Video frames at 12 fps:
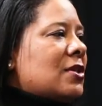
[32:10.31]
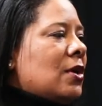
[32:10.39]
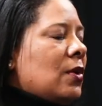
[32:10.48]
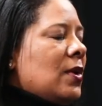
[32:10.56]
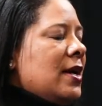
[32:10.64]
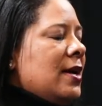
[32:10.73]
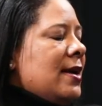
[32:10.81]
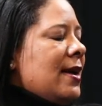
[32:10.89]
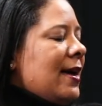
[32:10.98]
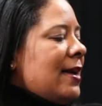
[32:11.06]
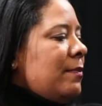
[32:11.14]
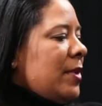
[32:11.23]
So
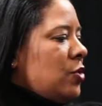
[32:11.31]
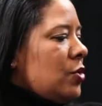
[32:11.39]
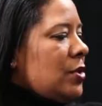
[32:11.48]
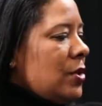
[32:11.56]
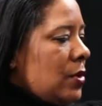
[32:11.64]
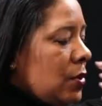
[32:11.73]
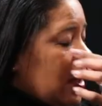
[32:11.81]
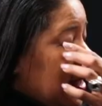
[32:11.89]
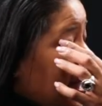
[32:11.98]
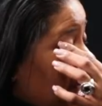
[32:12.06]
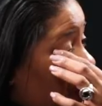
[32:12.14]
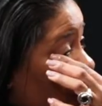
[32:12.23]
I had mentioned to you a
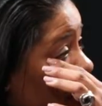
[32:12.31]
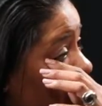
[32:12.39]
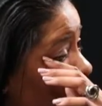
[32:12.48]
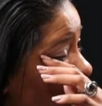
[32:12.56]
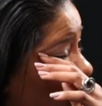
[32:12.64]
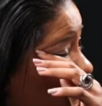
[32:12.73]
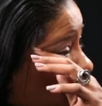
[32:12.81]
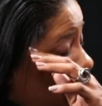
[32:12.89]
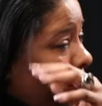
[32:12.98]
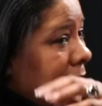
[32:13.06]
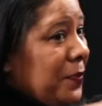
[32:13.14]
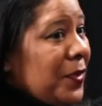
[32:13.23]
collaboration with